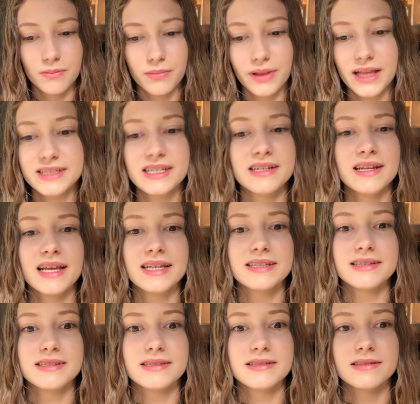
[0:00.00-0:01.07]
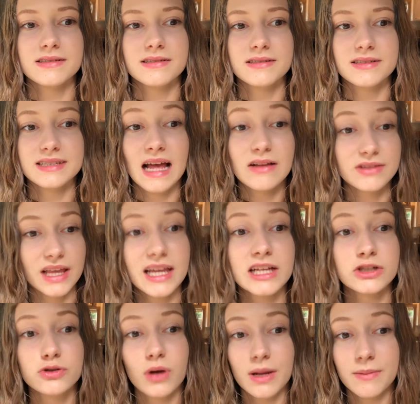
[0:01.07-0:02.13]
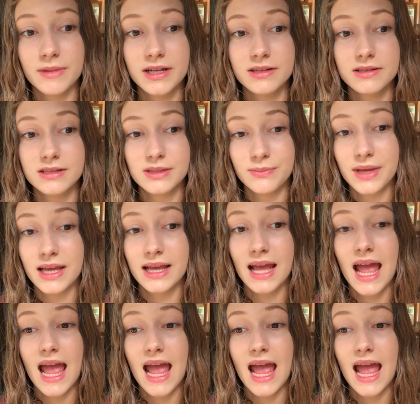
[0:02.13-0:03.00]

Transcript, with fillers: Pleasantness sounds like enjoyment to me,